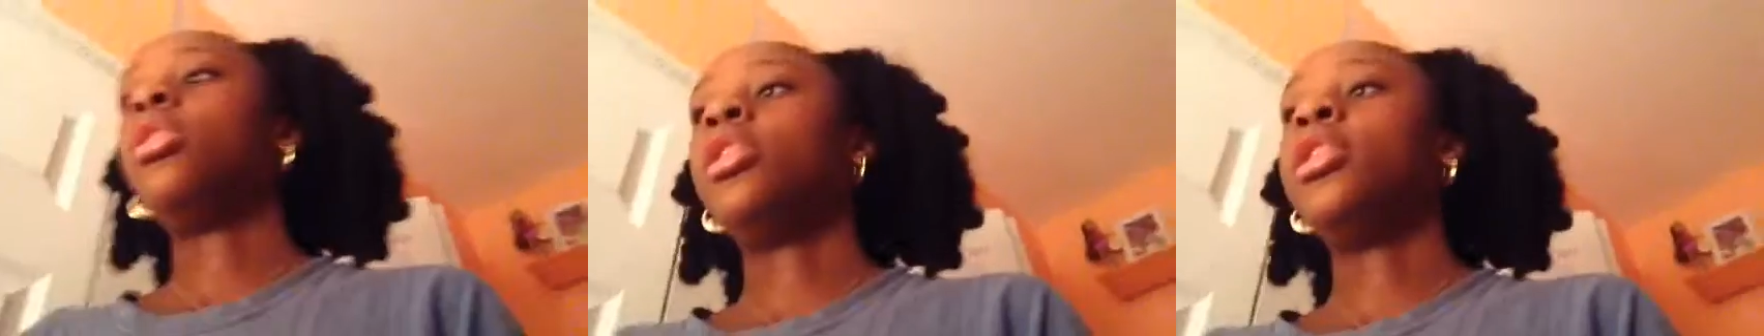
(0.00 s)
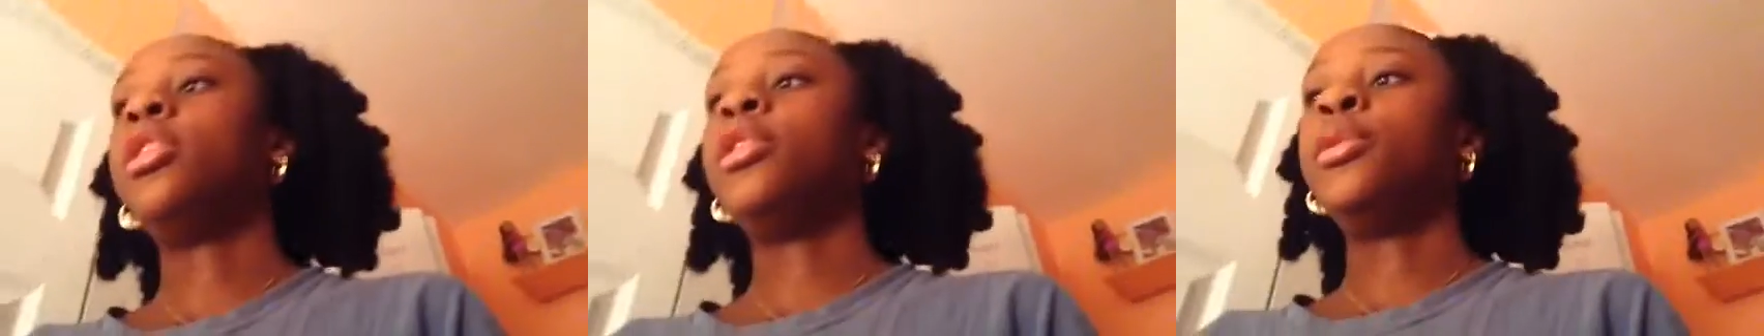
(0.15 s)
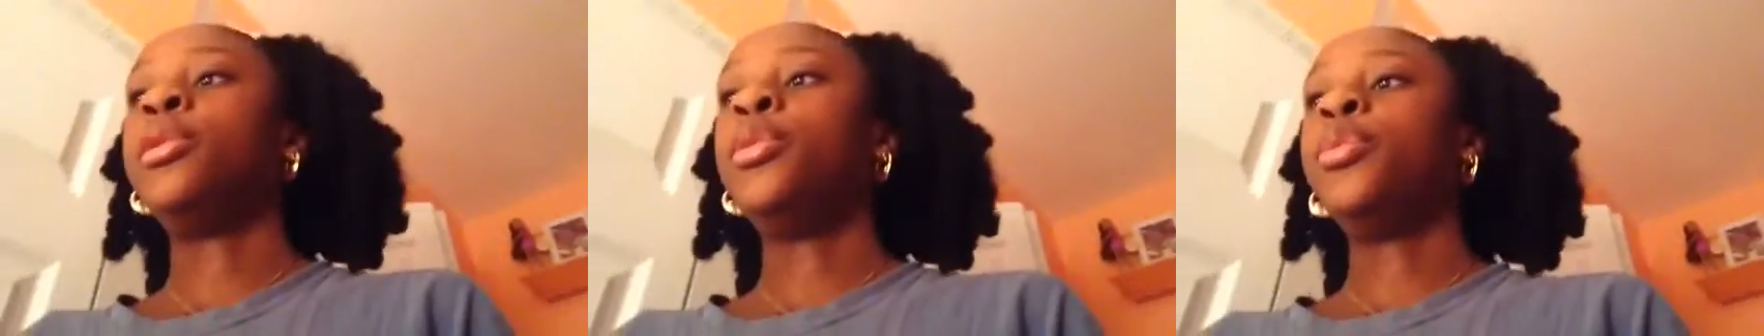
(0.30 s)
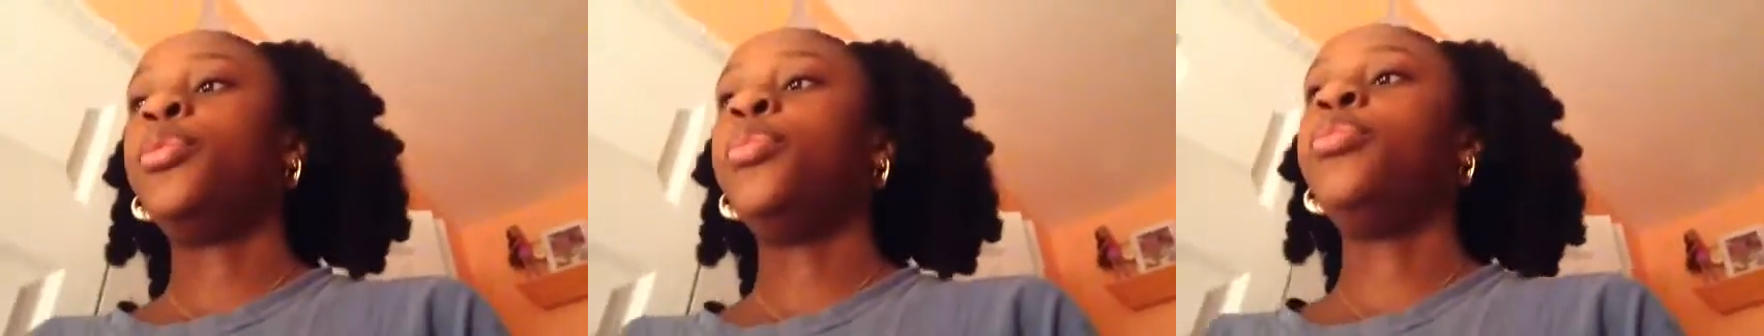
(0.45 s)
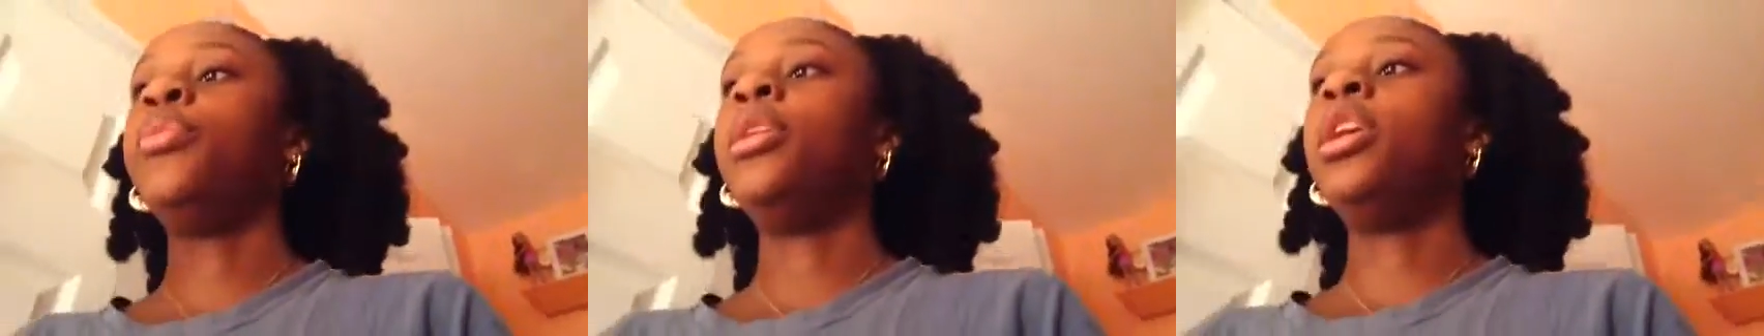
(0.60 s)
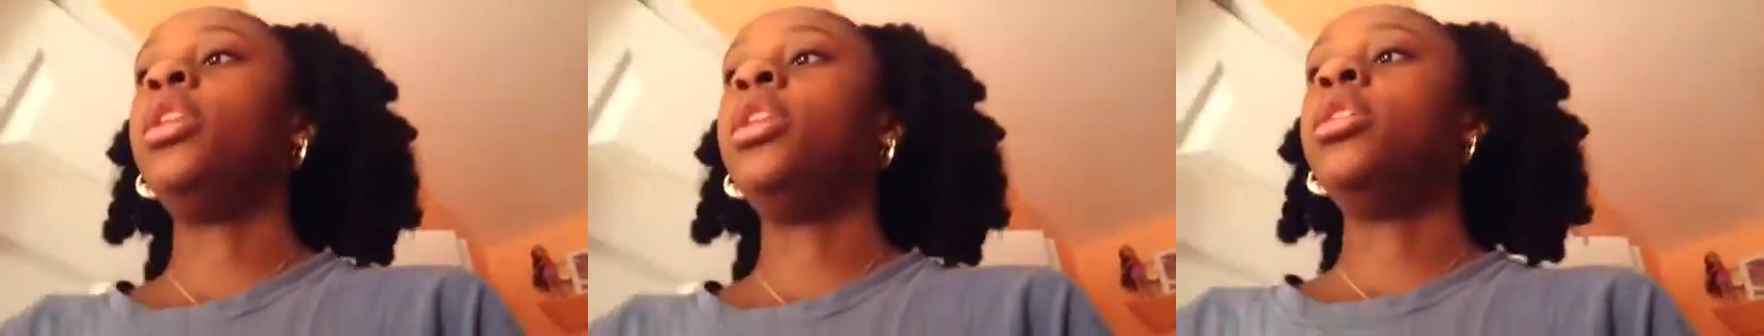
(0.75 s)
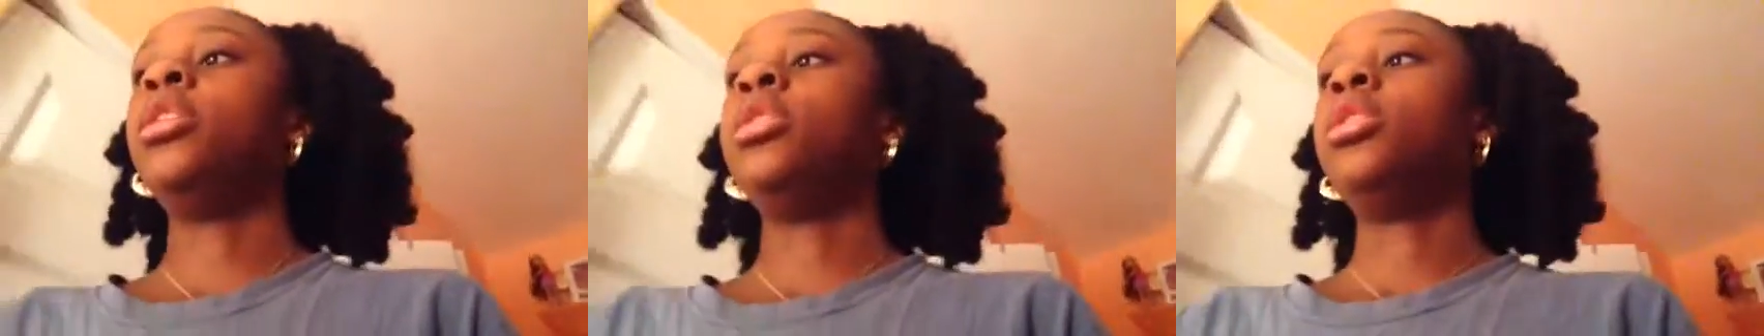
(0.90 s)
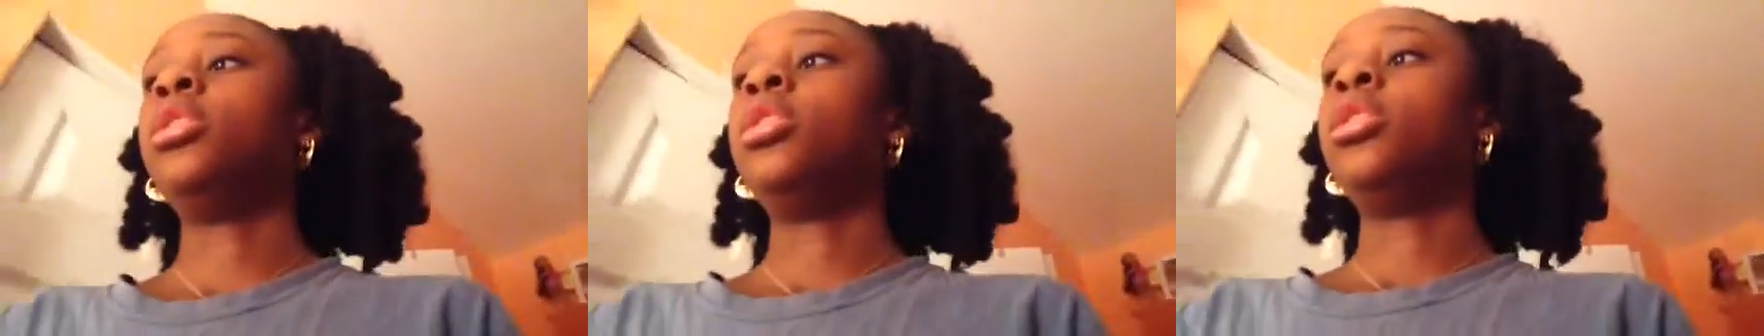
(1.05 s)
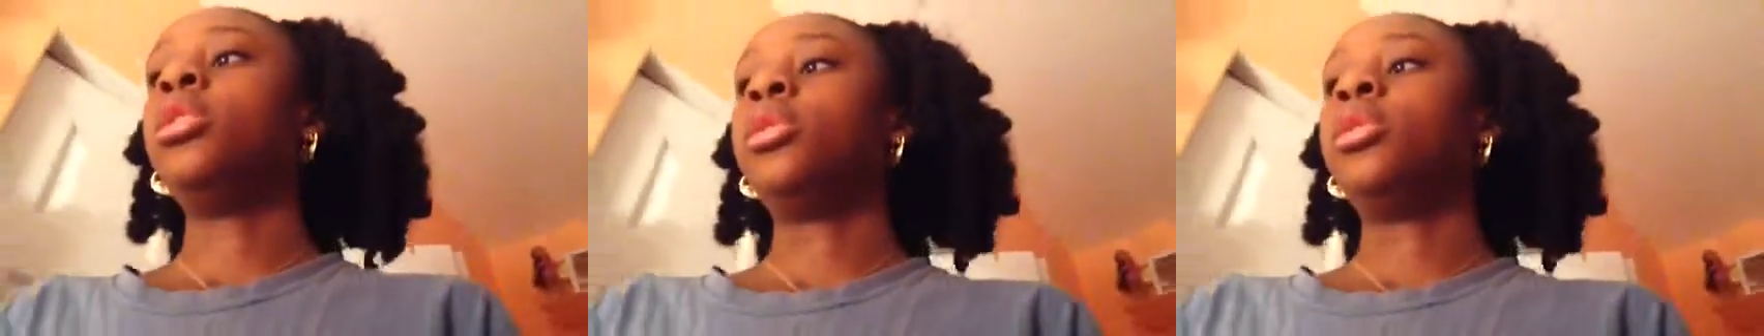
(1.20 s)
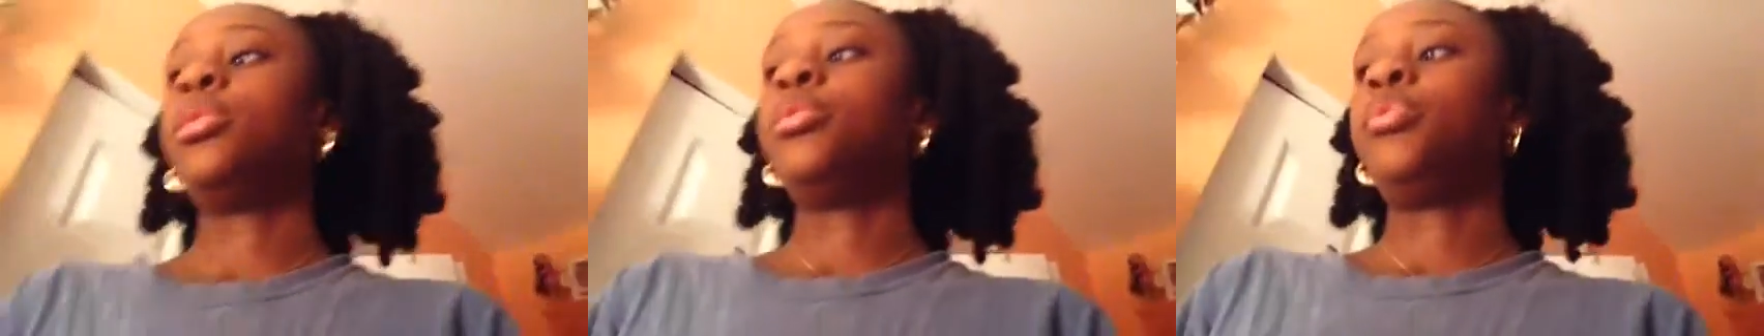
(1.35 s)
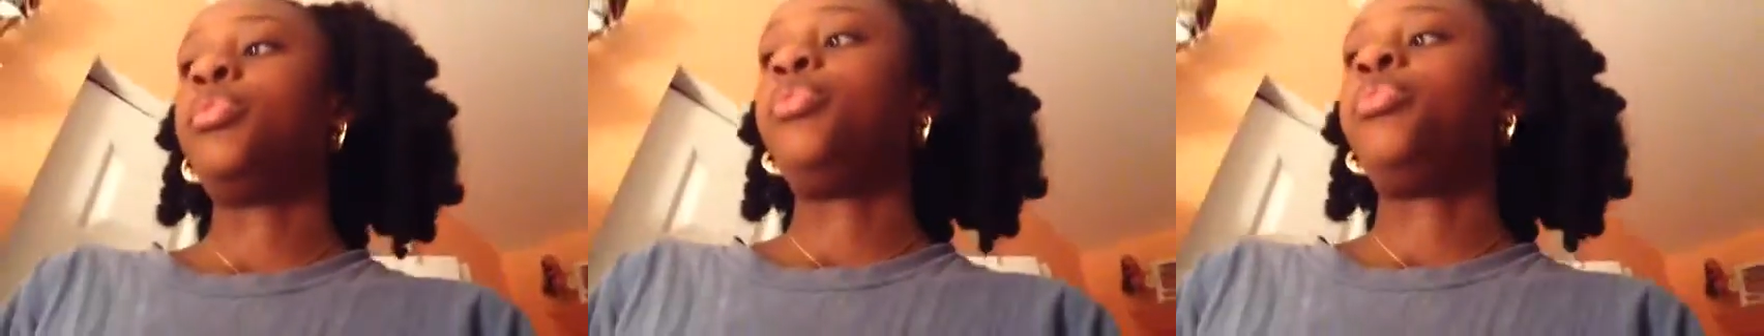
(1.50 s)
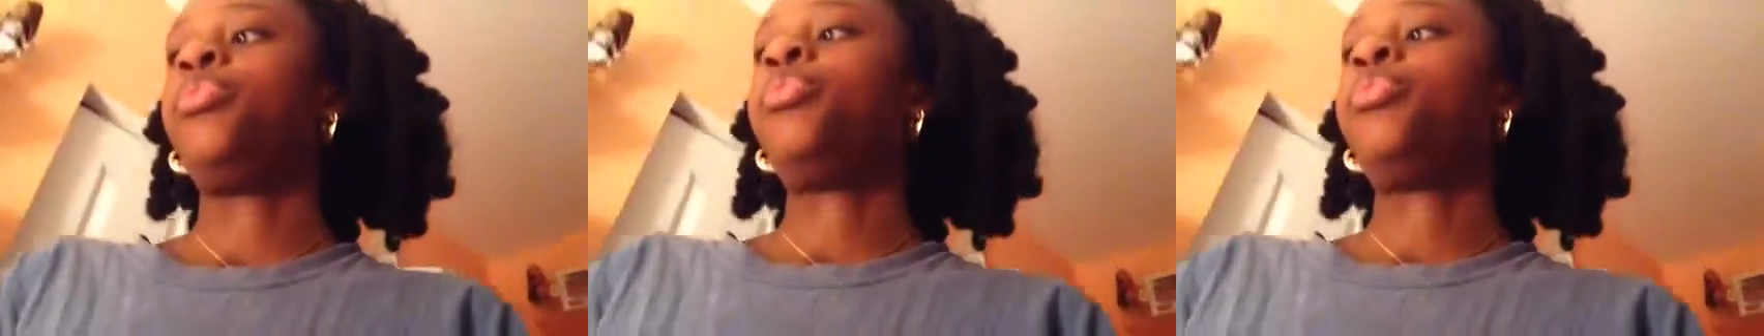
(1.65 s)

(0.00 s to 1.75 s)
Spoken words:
So I'm